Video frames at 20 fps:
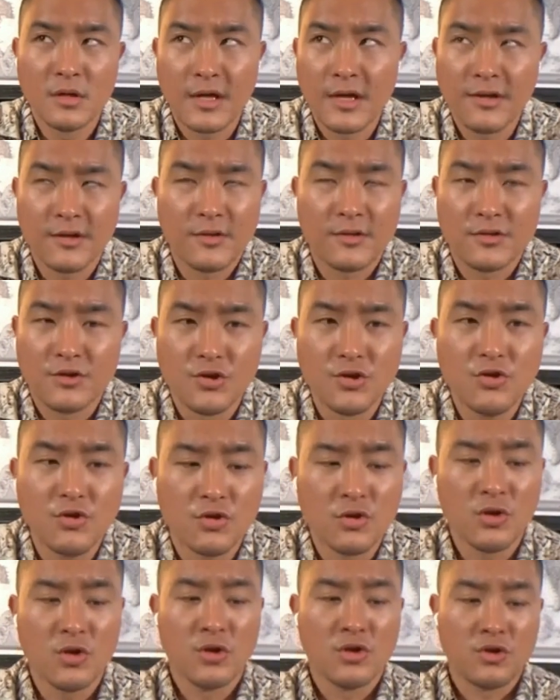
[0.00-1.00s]
It,
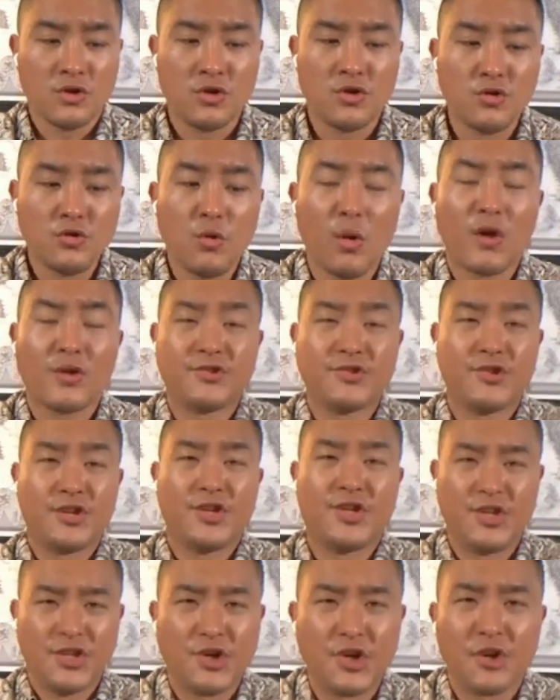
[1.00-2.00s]
you, you are
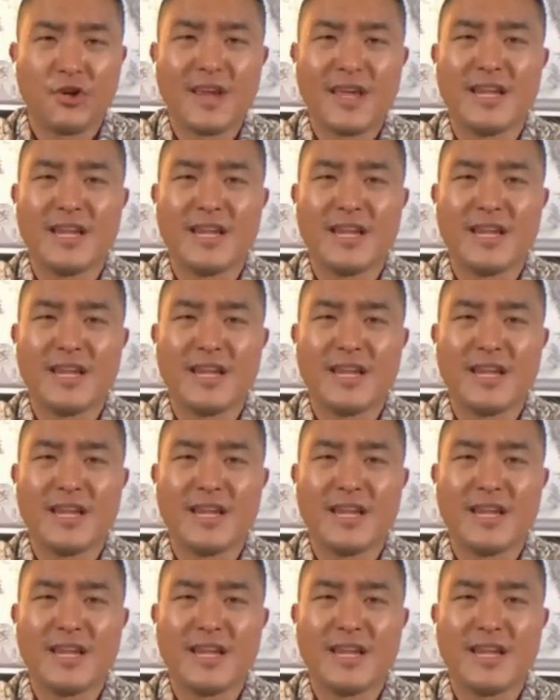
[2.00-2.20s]
secure